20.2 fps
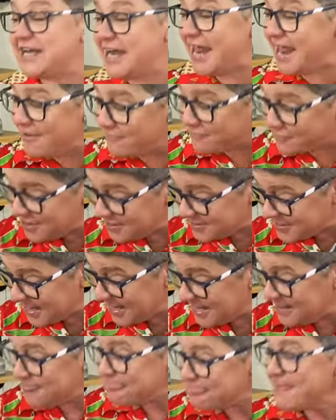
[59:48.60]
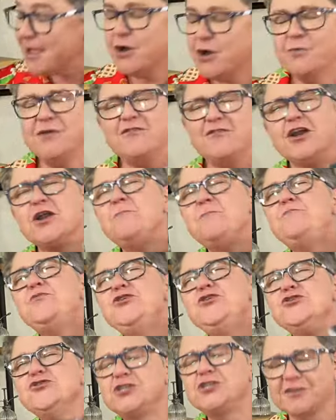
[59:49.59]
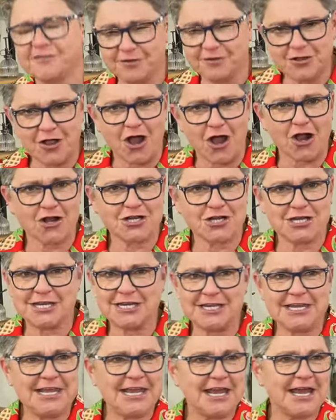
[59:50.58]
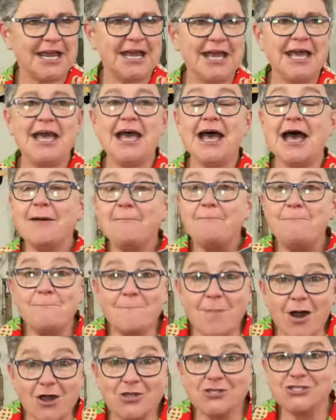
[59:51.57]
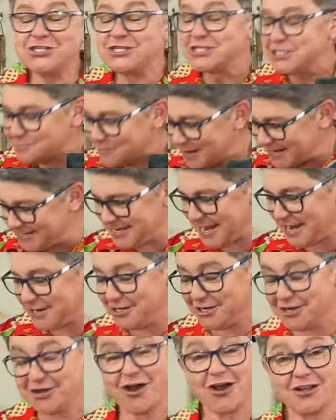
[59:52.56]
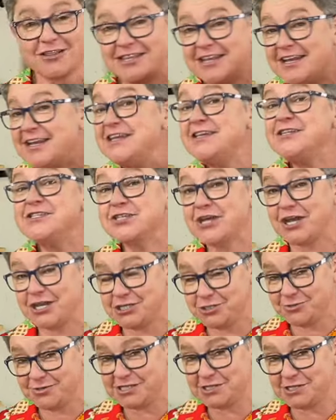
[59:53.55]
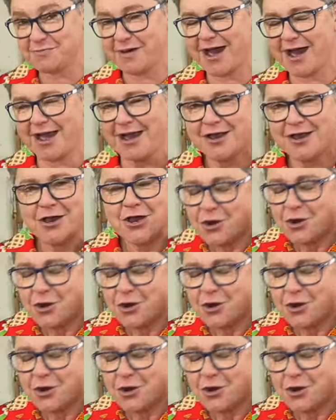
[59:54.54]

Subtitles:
and everything. We've got a beautiful garden in here, a most spectacular garden that is going to inspire.